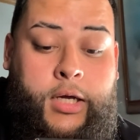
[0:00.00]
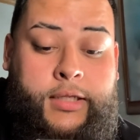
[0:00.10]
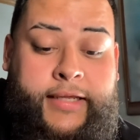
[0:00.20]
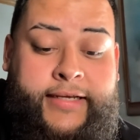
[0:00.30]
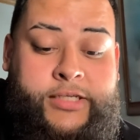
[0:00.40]

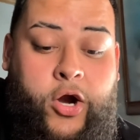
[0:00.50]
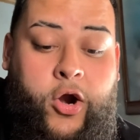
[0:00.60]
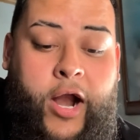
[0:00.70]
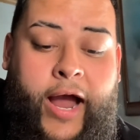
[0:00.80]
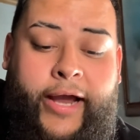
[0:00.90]
These are
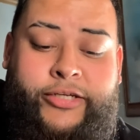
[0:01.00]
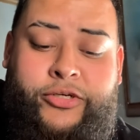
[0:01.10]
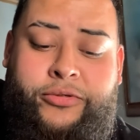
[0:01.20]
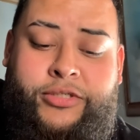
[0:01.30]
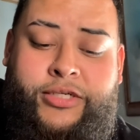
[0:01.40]

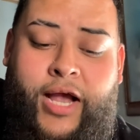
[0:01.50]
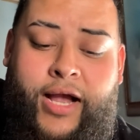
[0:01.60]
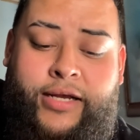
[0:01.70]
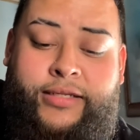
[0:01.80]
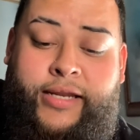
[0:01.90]
Hydro
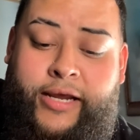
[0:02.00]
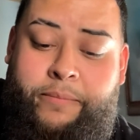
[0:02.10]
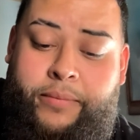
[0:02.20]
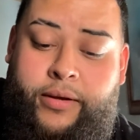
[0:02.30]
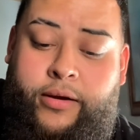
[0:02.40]
Shock
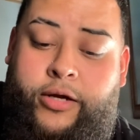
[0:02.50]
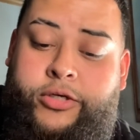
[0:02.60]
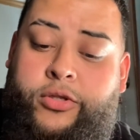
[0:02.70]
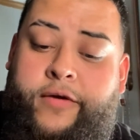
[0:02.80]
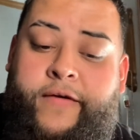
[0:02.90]
Deep,
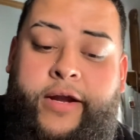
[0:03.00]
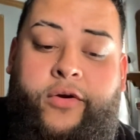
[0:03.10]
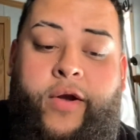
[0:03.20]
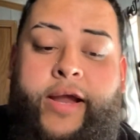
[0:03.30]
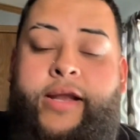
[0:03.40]
135
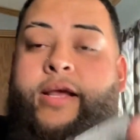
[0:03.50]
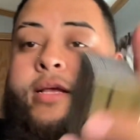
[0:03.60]
grain,